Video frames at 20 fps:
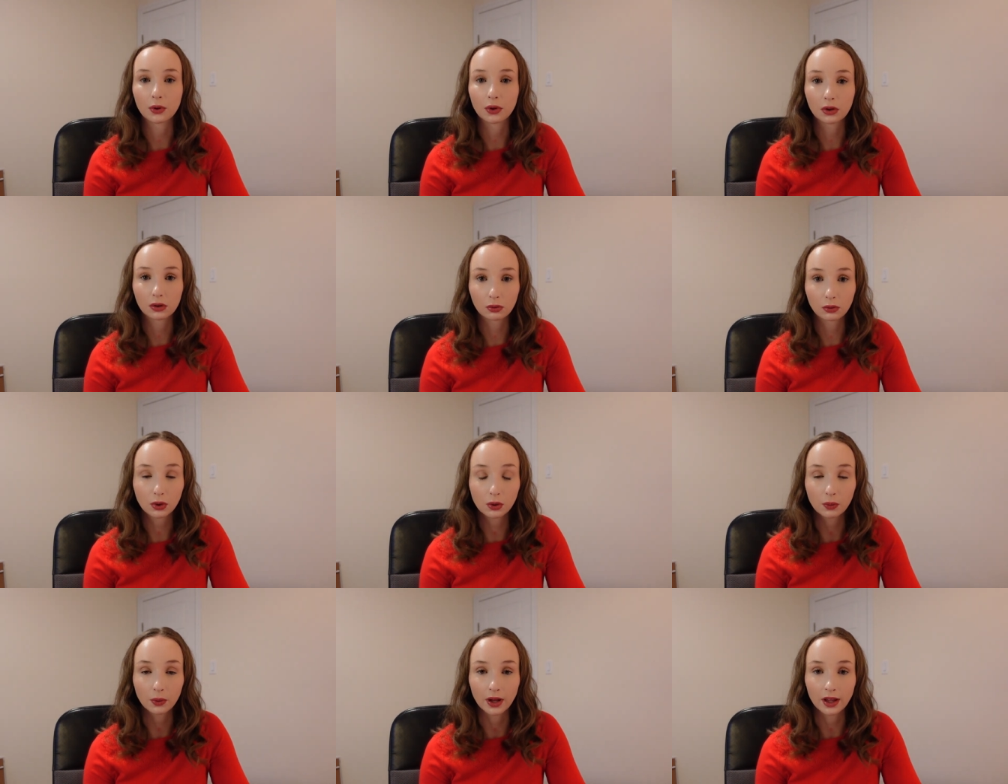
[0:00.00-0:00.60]

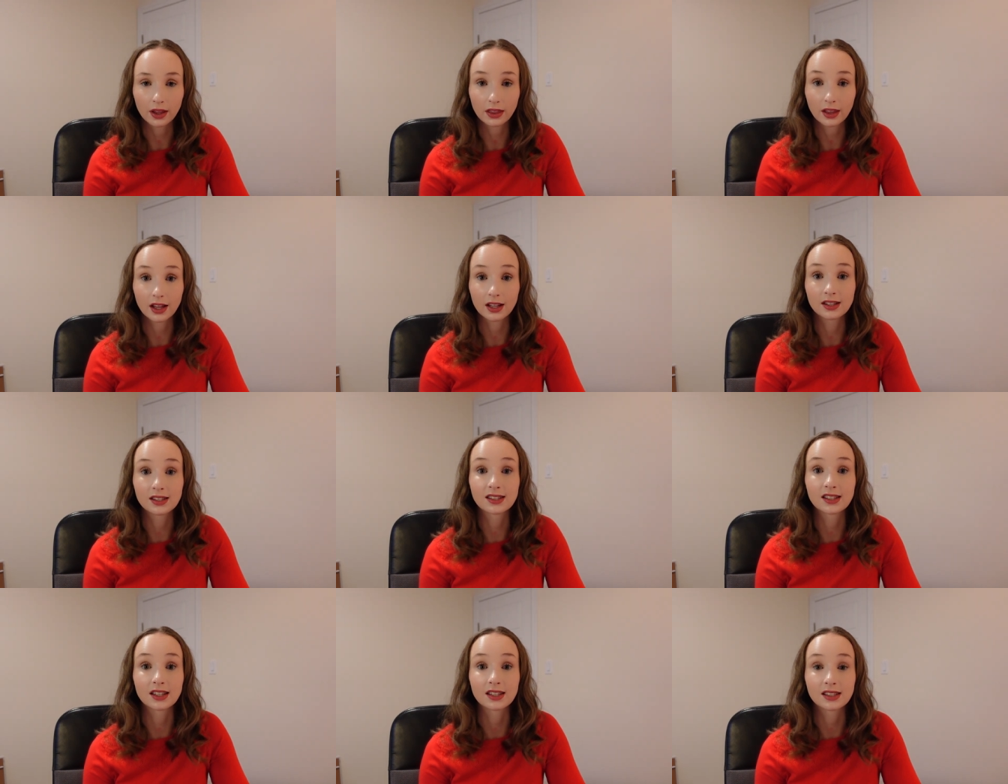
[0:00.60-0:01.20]
through with
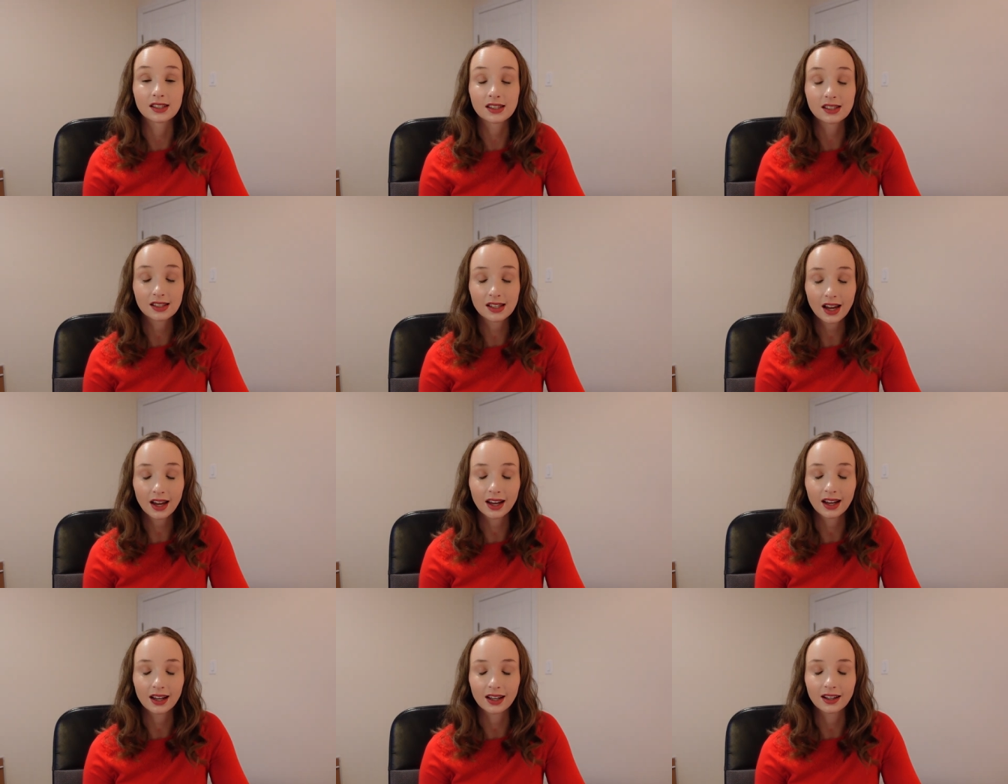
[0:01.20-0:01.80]
and
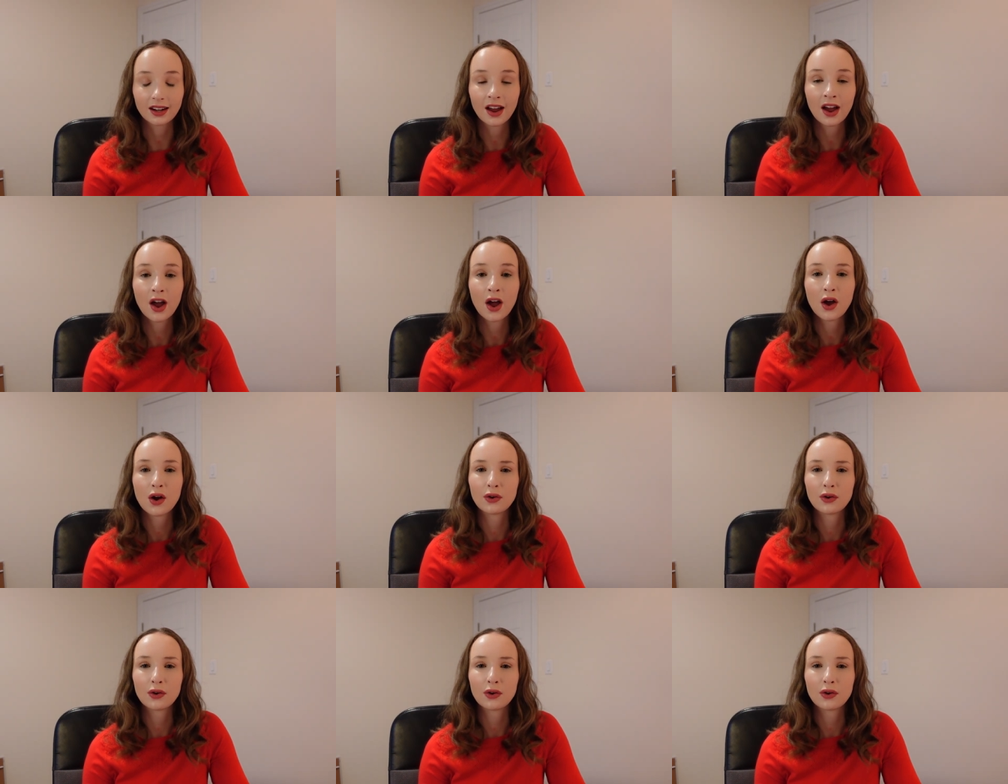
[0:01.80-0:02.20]
sustain